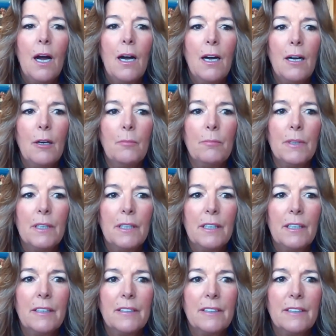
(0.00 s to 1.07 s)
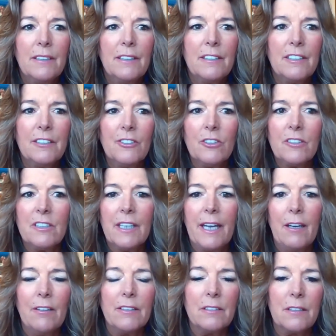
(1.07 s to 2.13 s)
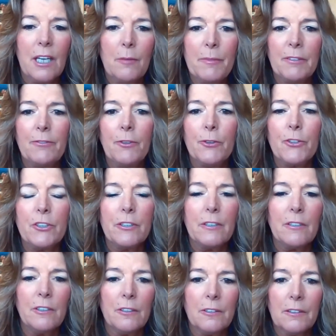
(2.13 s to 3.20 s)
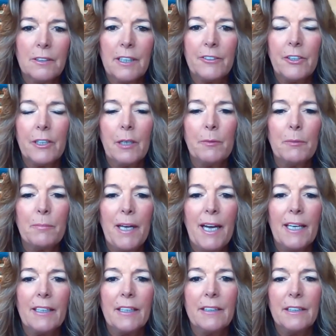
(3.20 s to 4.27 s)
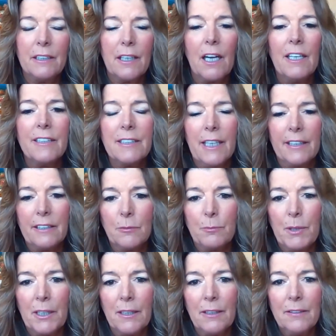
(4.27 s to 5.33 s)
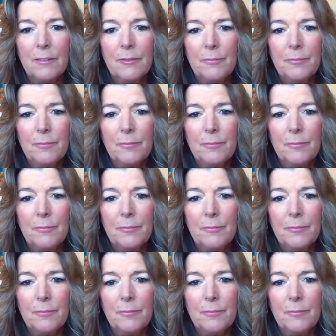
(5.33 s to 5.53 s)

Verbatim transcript: um, it it's interesting how it's coming full circle that they're coming back and then contacting me.